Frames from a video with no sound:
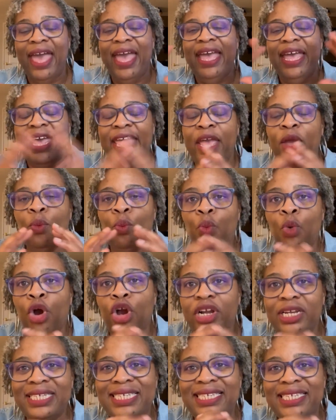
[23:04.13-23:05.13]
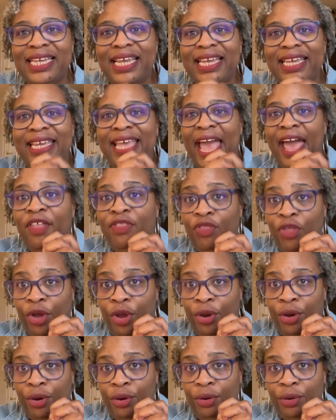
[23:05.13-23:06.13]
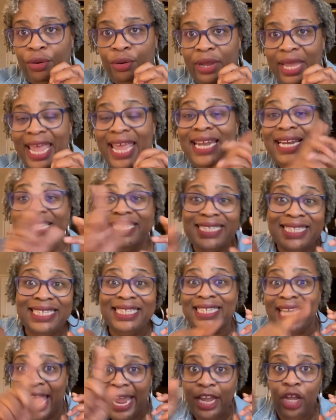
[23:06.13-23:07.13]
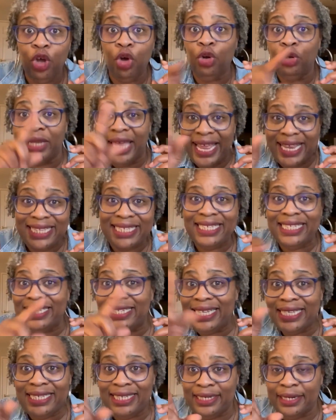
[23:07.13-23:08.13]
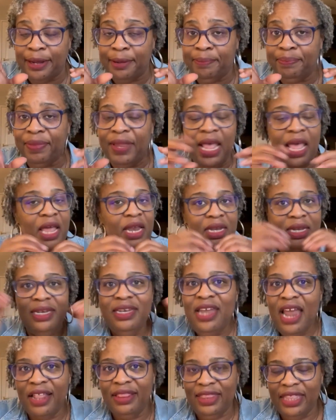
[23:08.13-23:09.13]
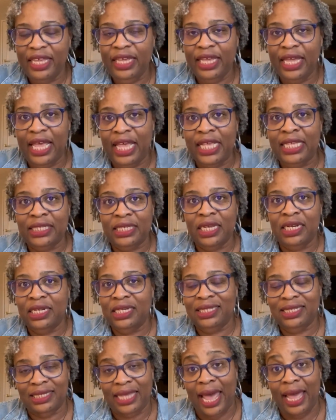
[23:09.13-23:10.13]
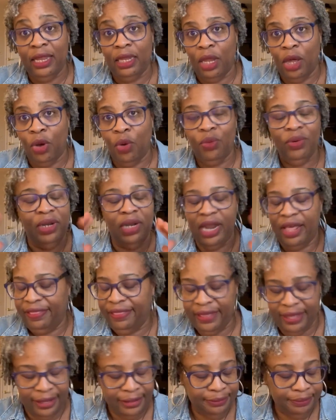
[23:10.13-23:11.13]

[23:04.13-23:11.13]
It works together in a cycle and system. Nothing is in a silo. Nothing.